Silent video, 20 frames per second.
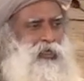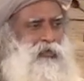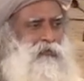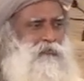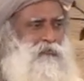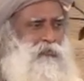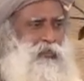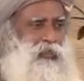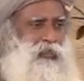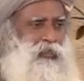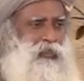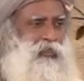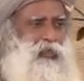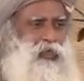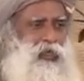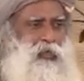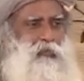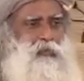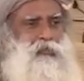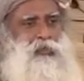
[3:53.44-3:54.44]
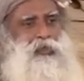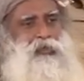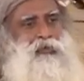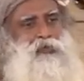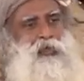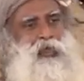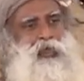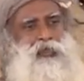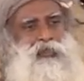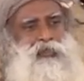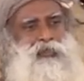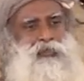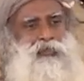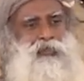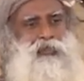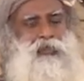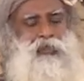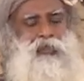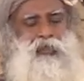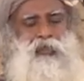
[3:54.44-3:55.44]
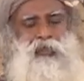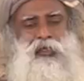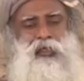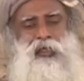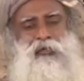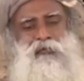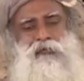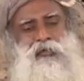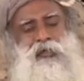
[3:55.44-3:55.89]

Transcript: halfway up and went. In